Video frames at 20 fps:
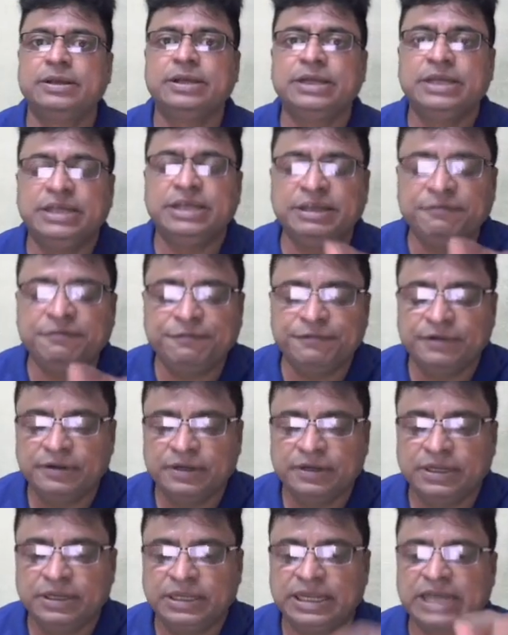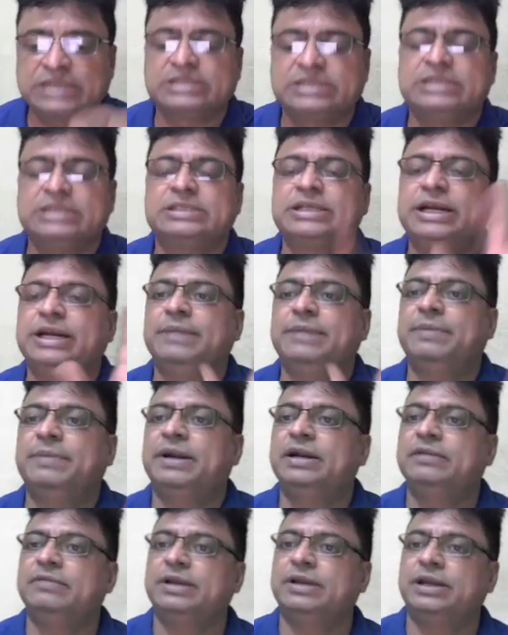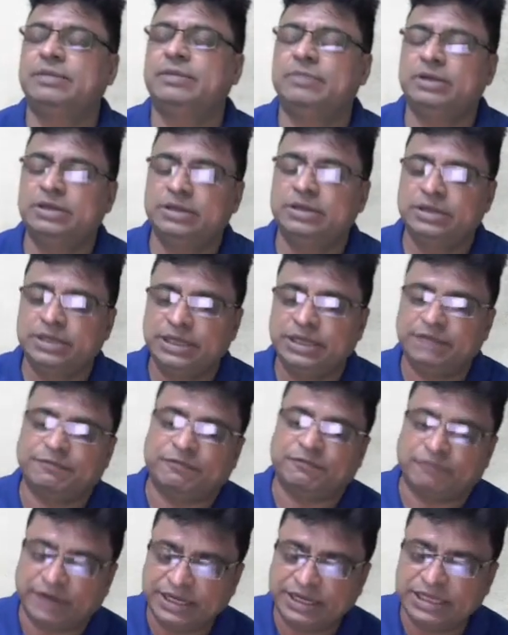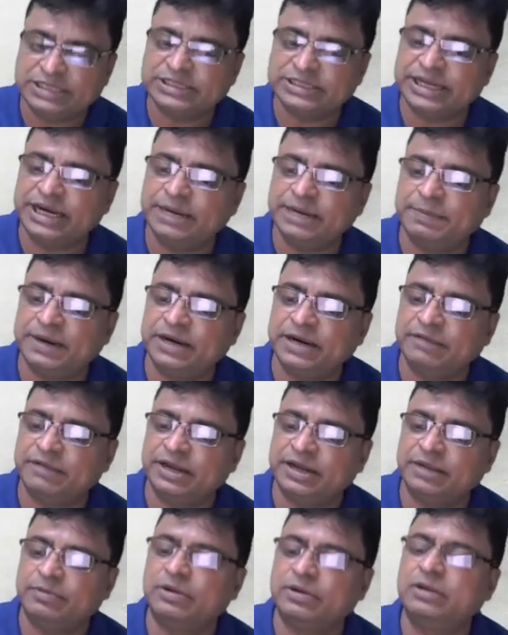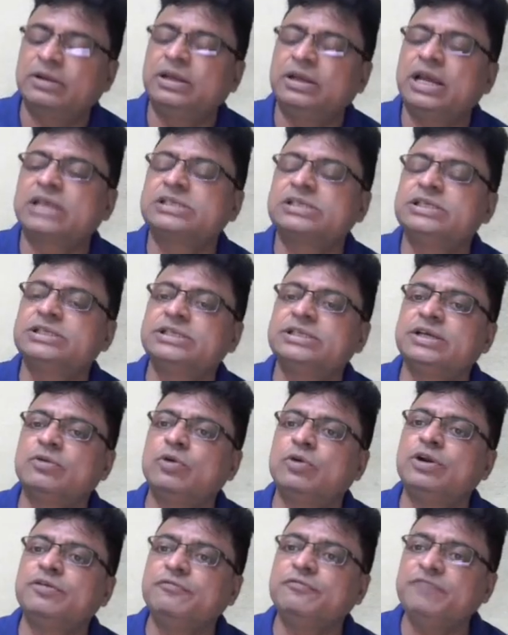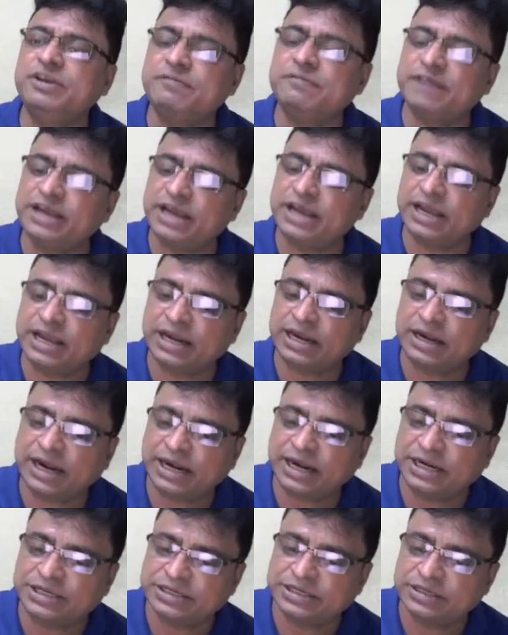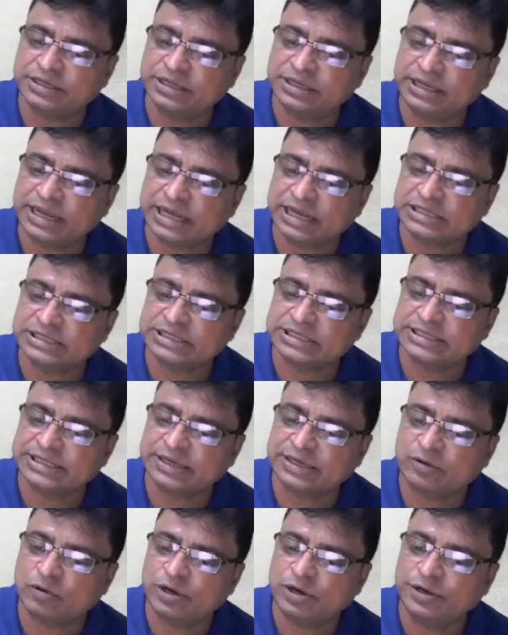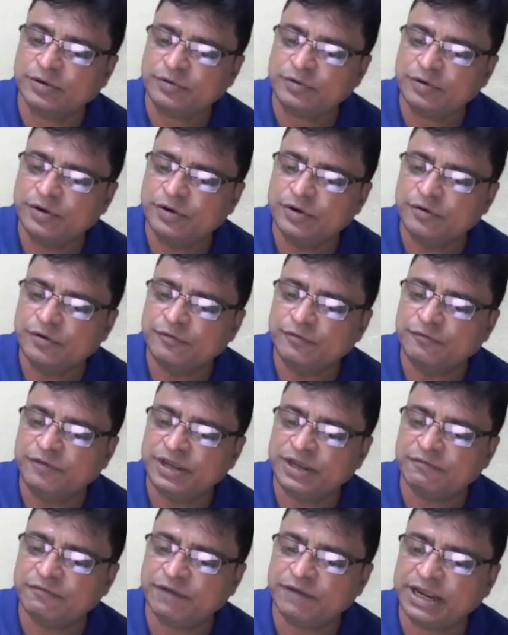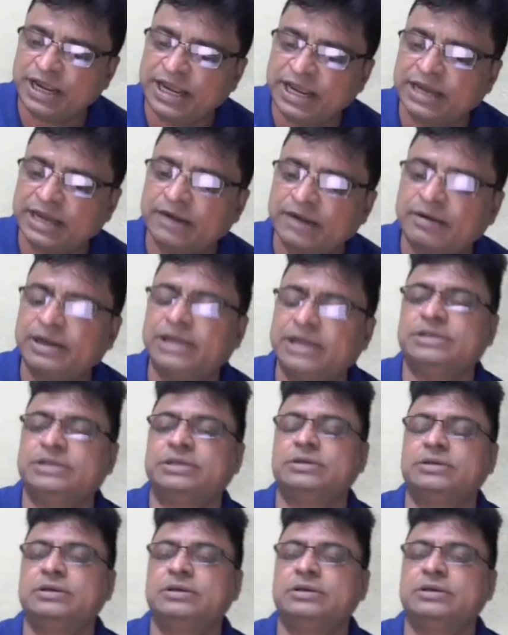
If x is the independent variable. If y is the independent variable, x is equal to vy I can write. X is equal to vy I can write.